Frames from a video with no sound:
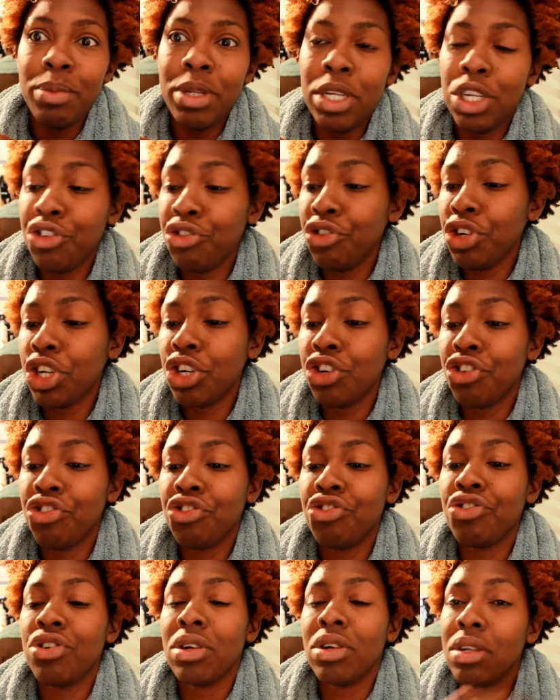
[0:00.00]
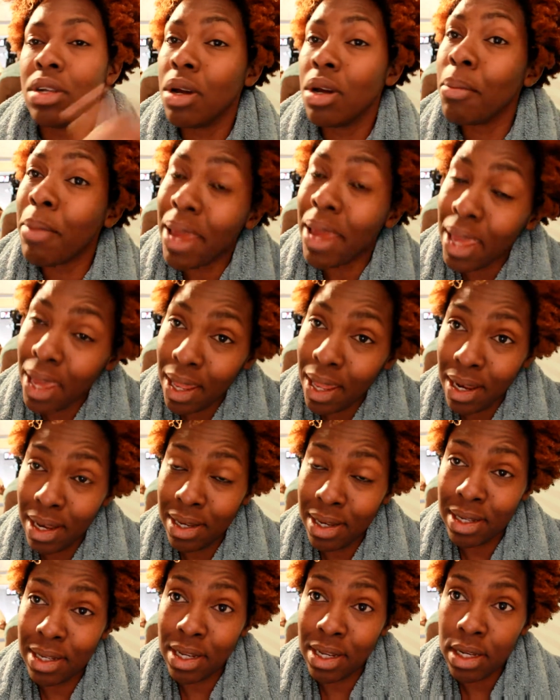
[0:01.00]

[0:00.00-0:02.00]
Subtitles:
hair back to feel